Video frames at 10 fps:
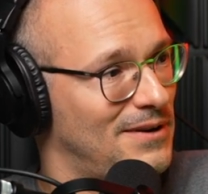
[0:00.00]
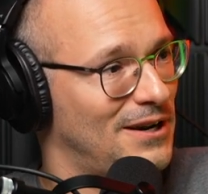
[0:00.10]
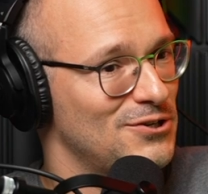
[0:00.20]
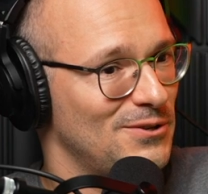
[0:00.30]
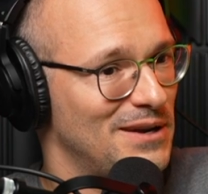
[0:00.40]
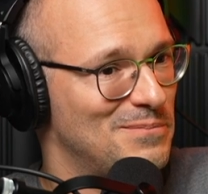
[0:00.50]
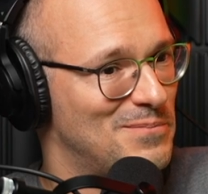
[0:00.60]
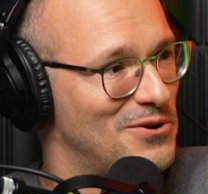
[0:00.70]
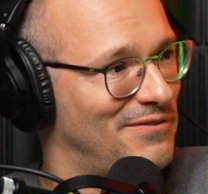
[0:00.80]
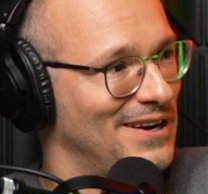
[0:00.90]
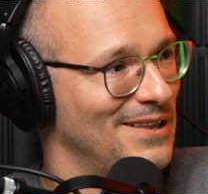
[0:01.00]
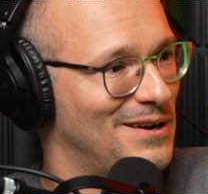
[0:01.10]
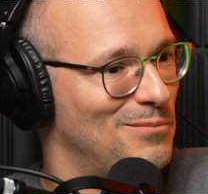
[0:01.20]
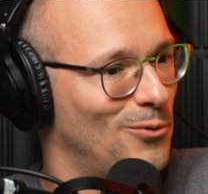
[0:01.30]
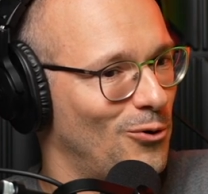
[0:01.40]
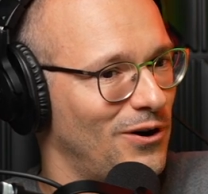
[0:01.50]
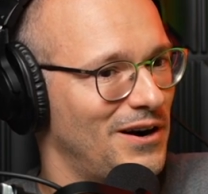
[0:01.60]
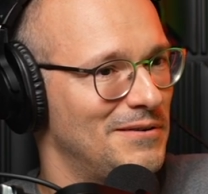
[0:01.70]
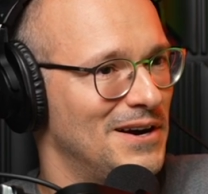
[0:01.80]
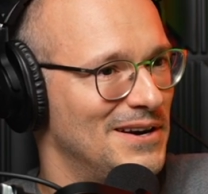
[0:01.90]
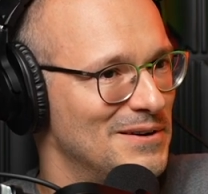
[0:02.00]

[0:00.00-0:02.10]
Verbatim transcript: actually like provide like more